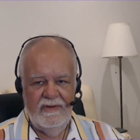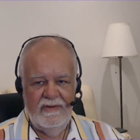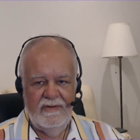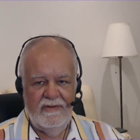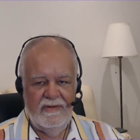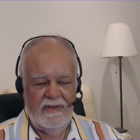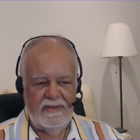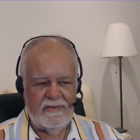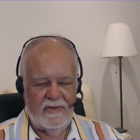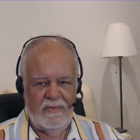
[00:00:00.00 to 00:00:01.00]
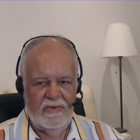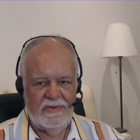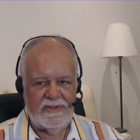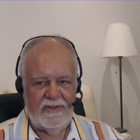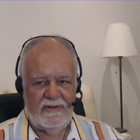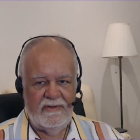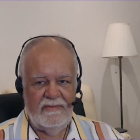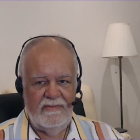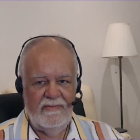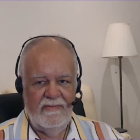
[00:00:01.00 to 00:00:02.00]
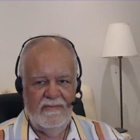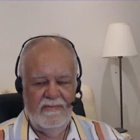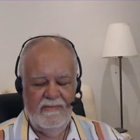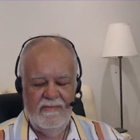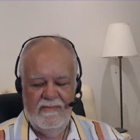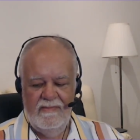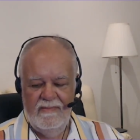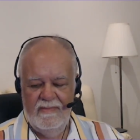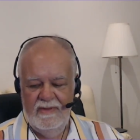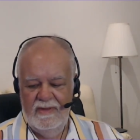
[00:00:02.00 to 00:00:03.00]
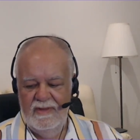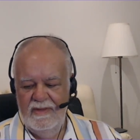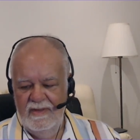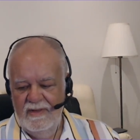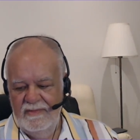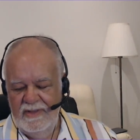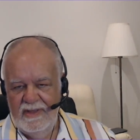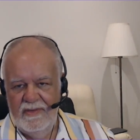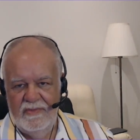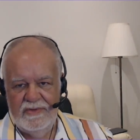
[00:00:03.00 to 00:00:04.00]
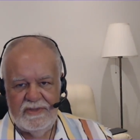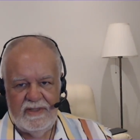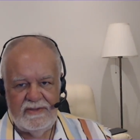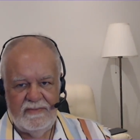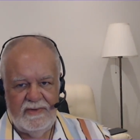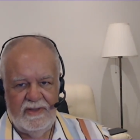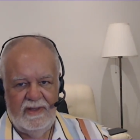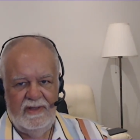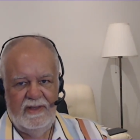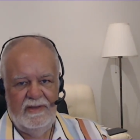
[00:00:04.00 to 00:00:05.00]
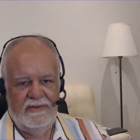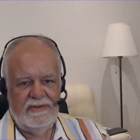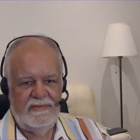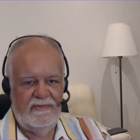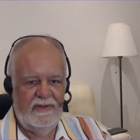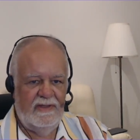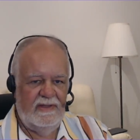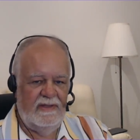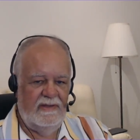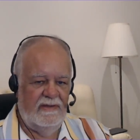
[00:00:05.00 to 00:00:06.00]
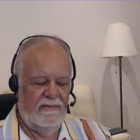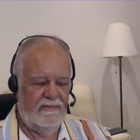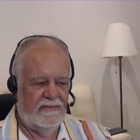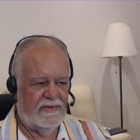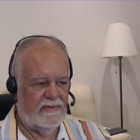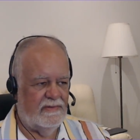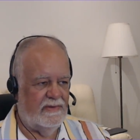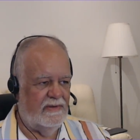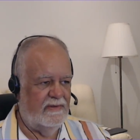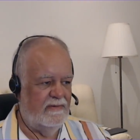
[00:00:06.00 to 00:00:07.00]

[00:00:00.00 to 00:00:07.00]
And that's what wars are. I mean, Kant would say something like that. He was fairly, what's the word?